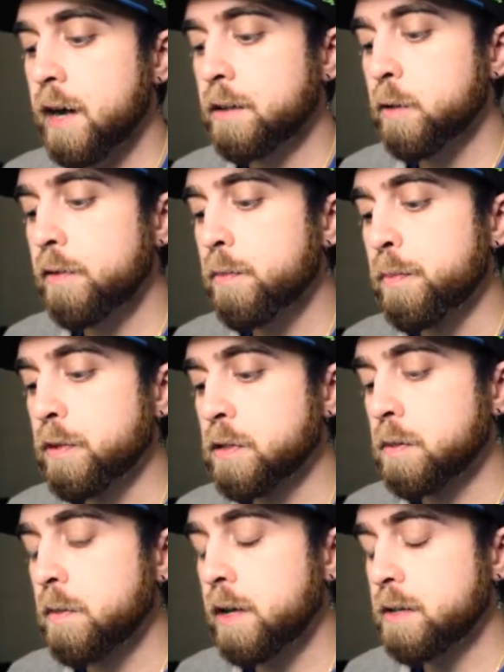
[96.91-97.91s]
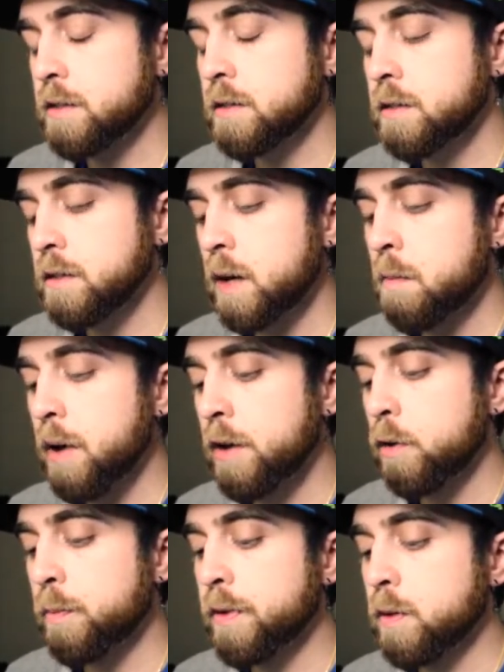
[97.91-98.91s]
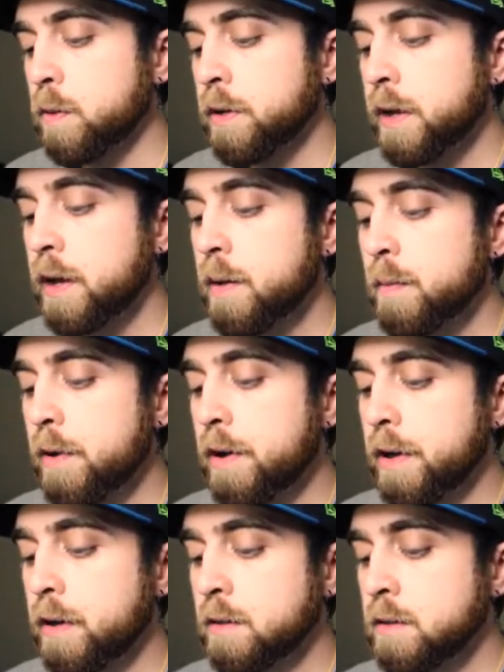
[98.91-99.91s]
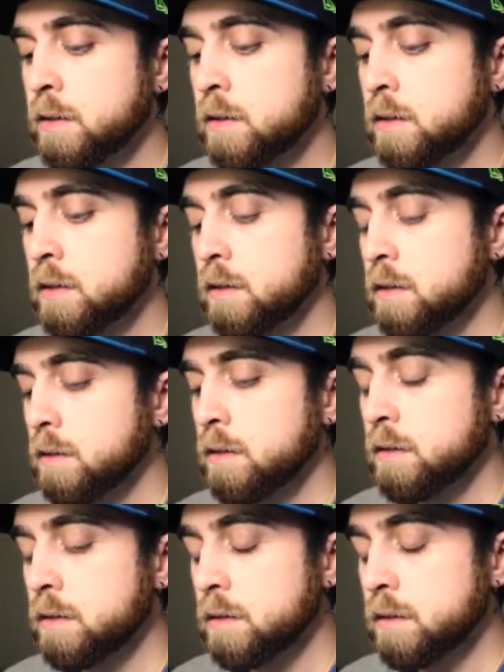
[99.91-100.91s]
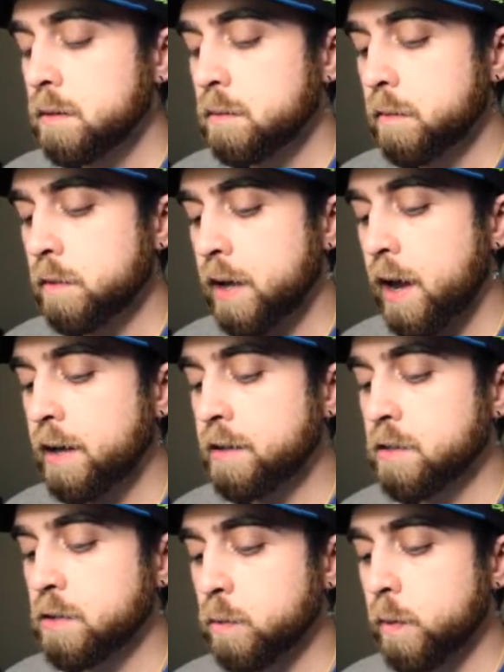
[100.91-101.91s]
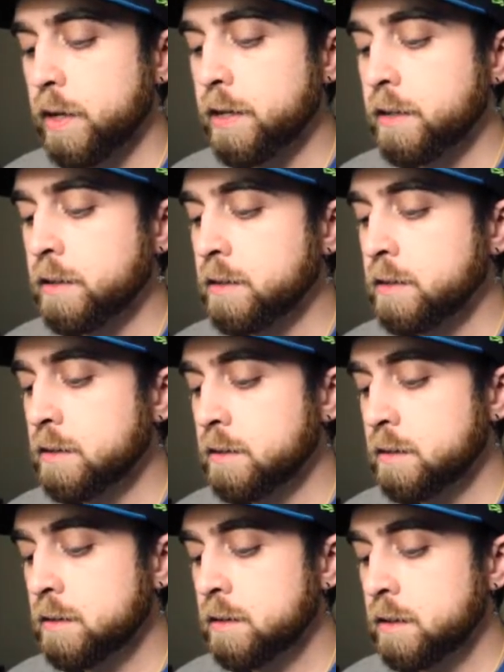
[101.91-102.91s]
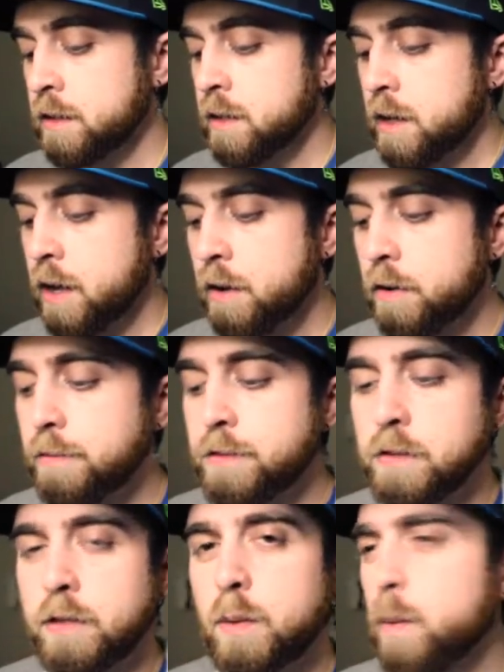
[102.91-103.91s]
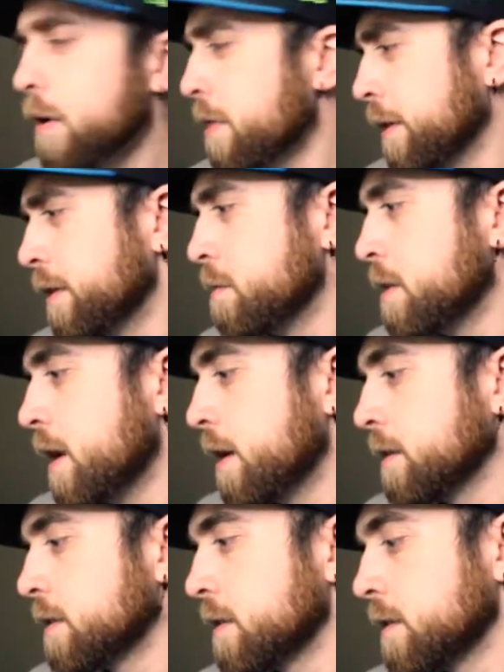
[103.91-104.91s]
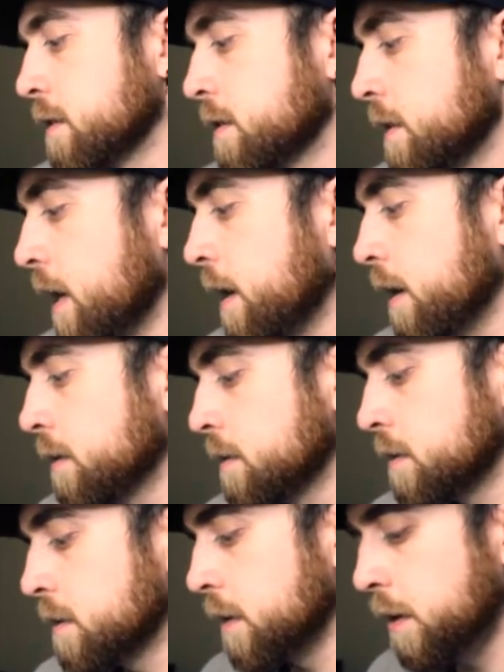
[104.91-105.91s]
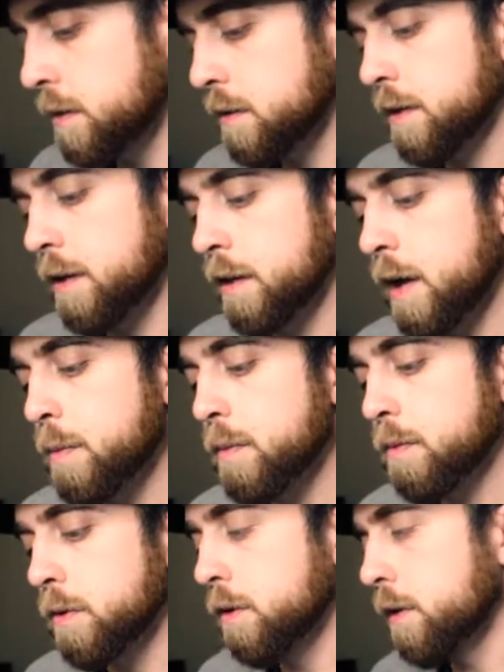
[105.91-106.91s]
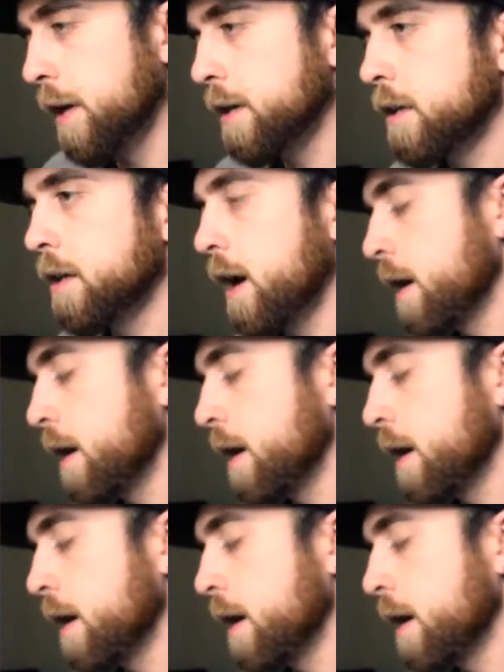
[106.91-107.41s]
I do have a booster box of this and I might open it one day, but it's kind of just waiting. I don't know if it's really worth it, to be honest, because the set kind of sucked. Like, a lot of people don't like it.